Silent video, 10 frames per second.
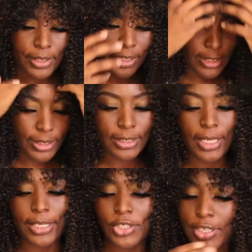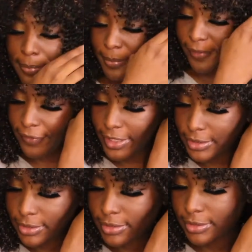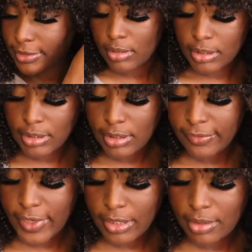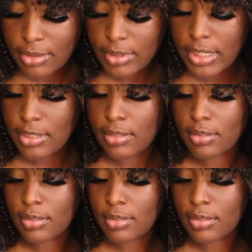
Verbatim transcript: I need to like shake my face. Let's see if I can do that.